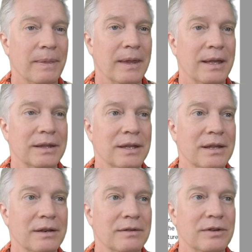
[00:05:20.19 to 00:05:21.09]
At the
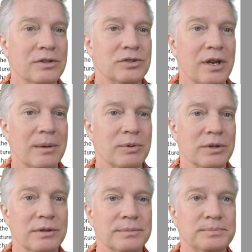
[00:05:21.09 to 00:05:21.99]
end of each
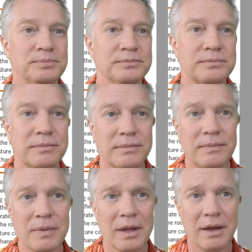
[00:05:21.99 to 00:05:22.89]
chapter,
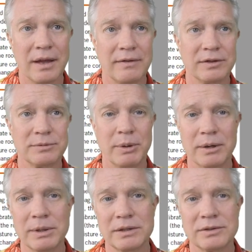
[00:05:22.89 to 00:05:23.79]
I have
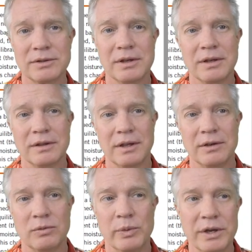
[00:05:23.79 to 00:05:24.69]
experiments that
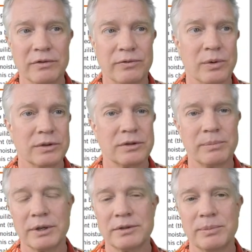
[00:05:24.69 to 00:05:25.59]
reinforce the
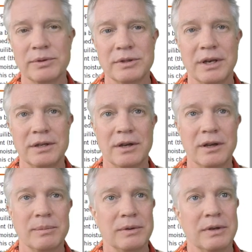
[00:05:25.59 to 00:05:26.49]
principles that I
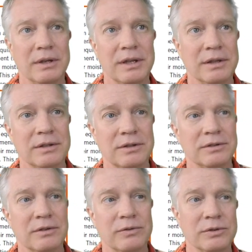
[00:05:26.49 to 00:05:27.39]
taught. Again, this
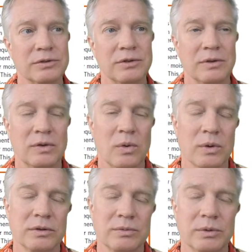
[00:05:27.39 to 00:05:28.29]
is the first
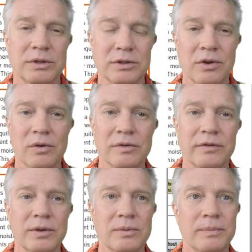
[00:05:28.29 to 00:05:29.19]
course, which is an
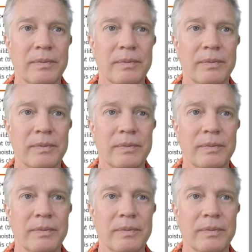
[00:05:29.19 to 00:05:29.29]
overview.